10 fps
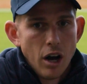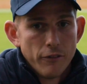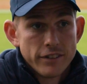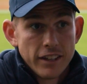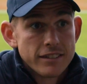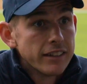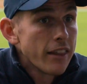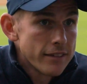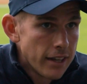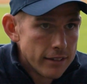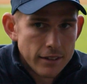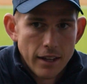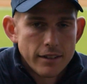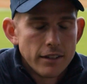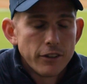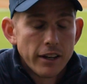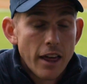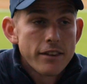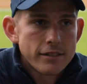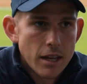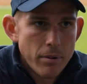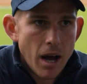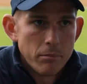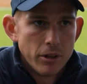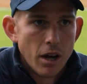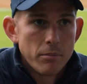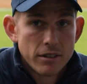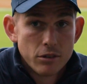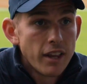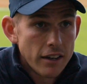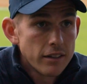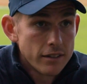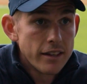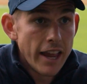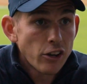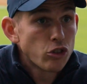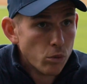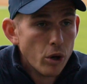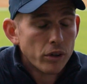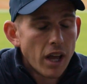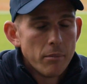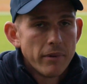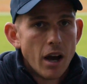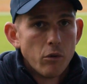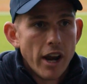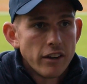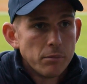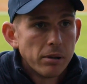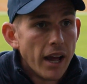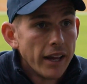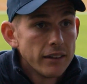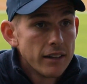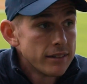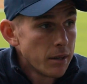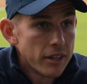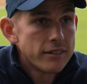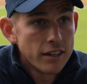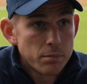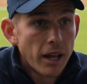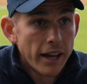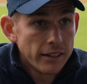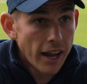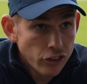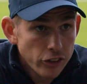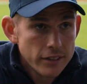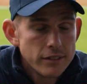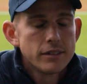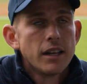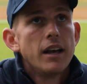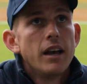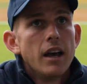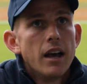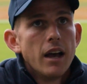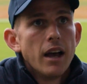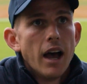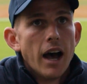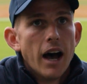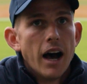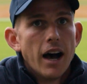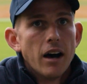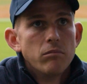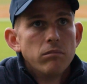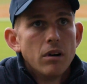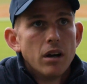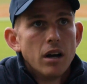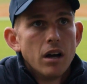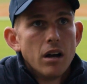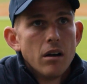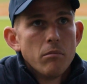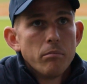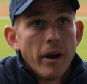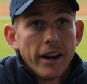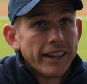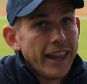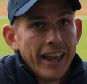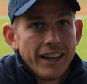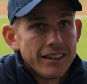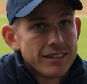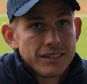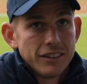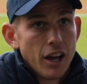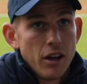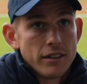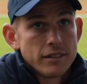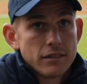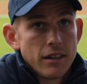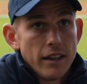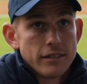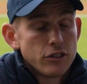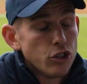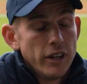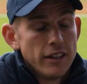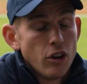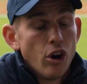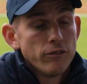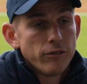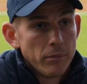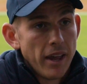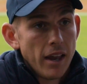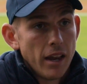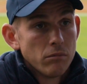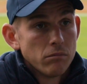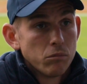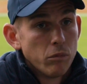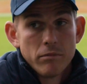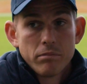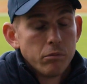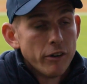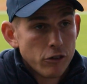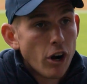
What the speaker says: Obviously, it's even another step up, because it's the actual World Cup now. We're actually playing some of the test playing nations, but again, it's 2 years on from that, and we've